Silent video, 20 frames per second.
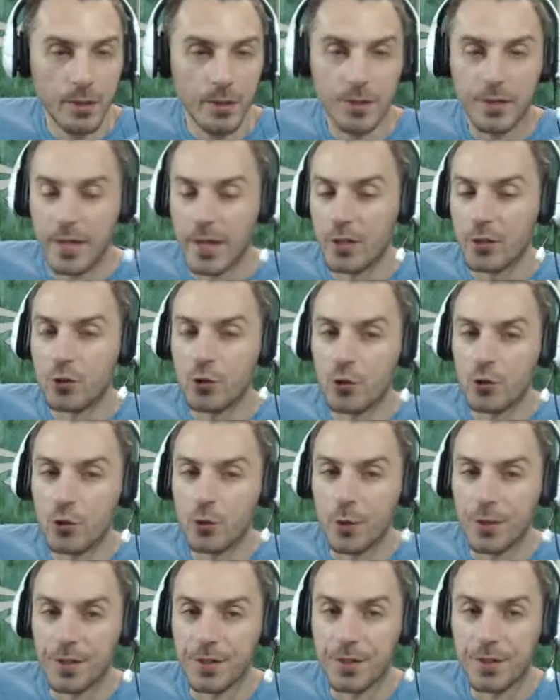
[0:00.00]

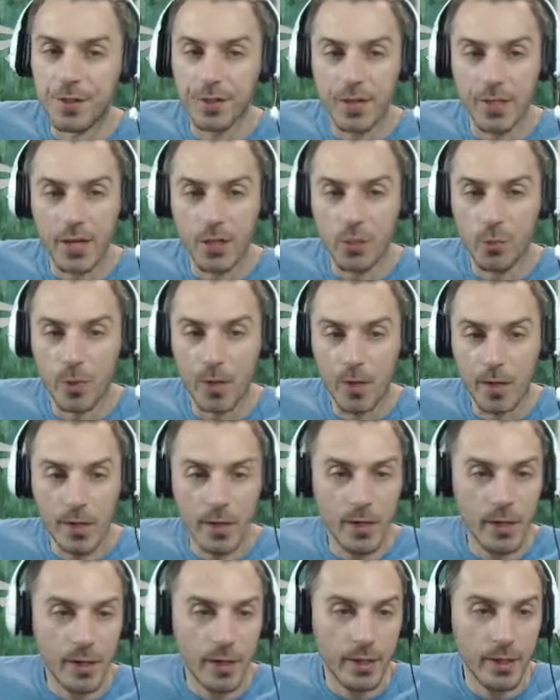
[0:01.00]
Sandshrew with 60 HP,
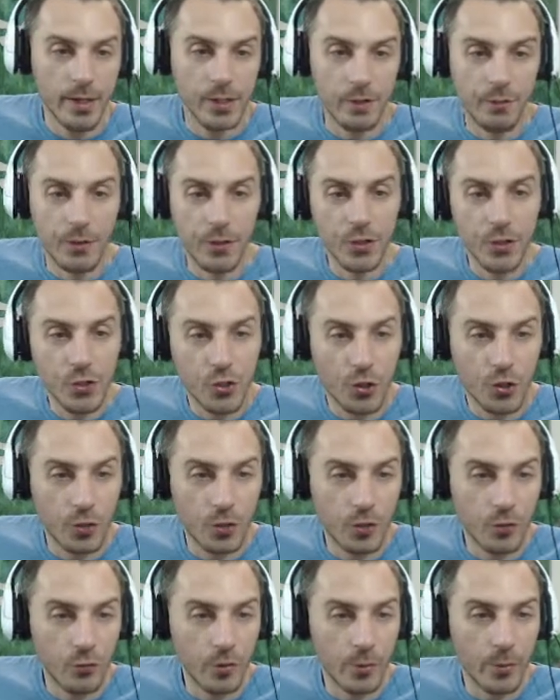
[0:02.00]
defense
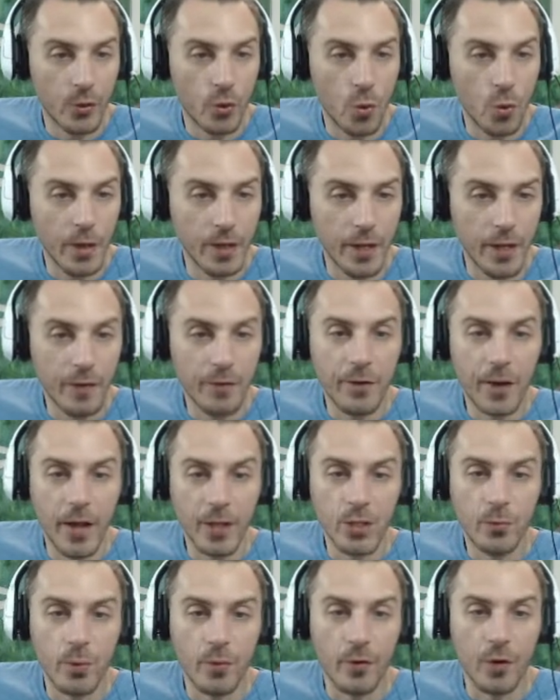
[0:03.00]
curl, flip a coin, if
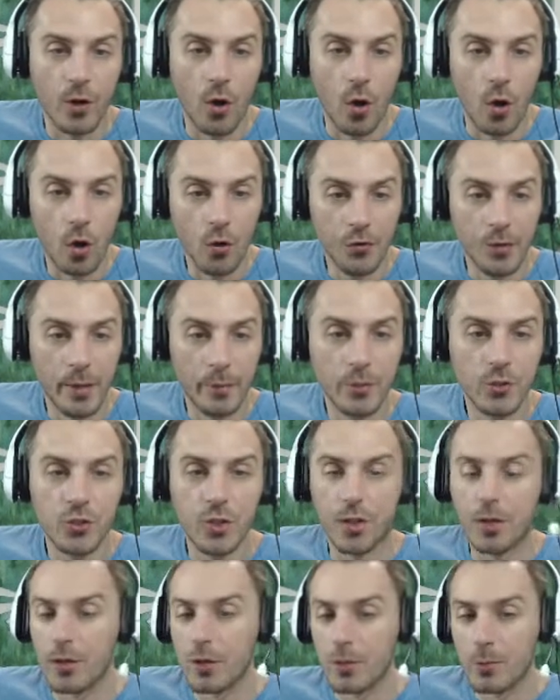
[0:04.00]
heads, prevent all damage
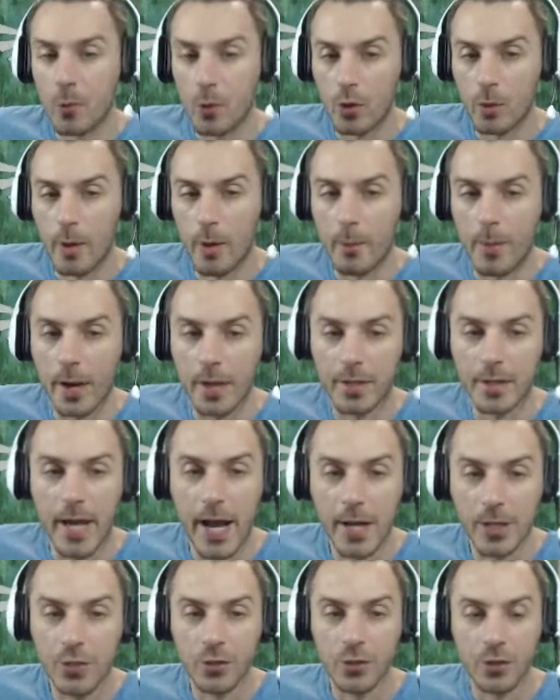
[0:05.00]
done to this Pokemon by
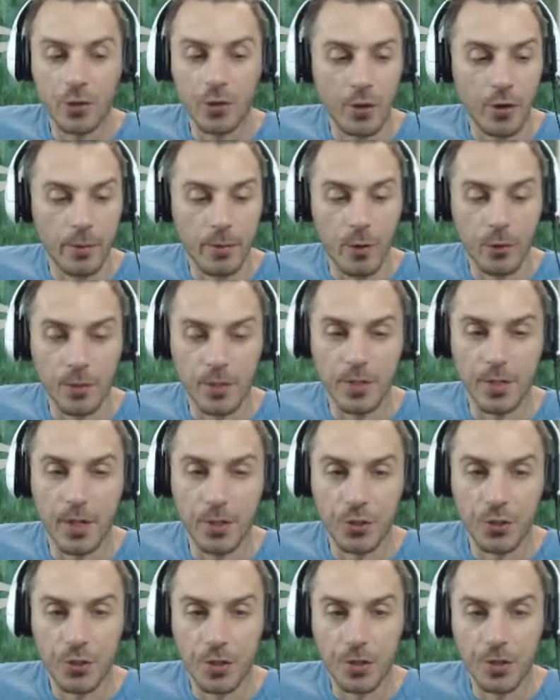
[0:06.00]
attacks during your opponent's
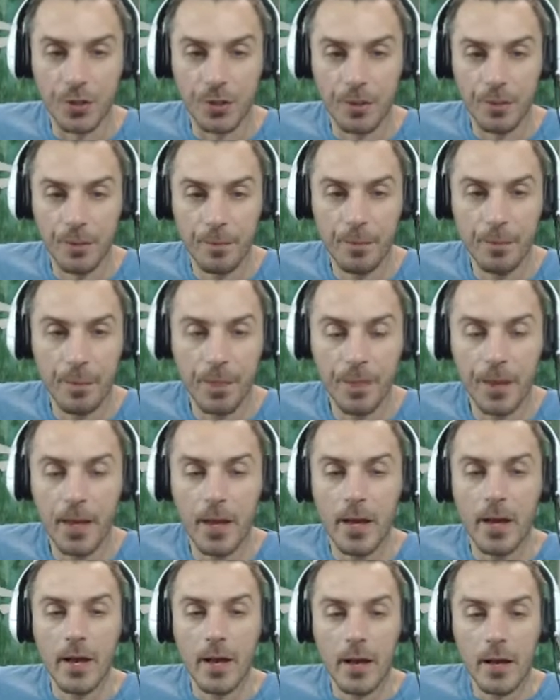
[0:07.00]
next turn.
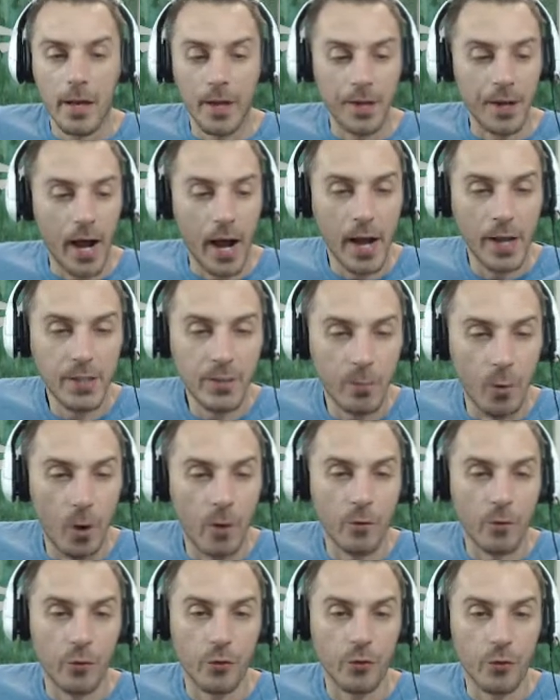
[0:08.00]
And Ice
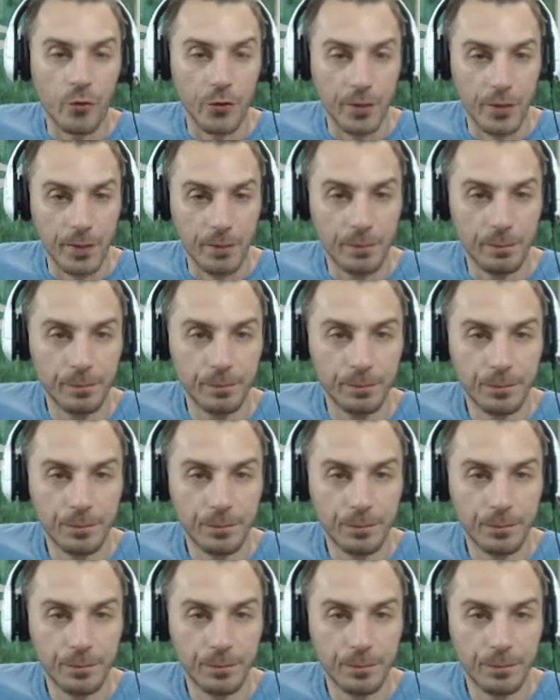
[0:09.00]
Ball for 30.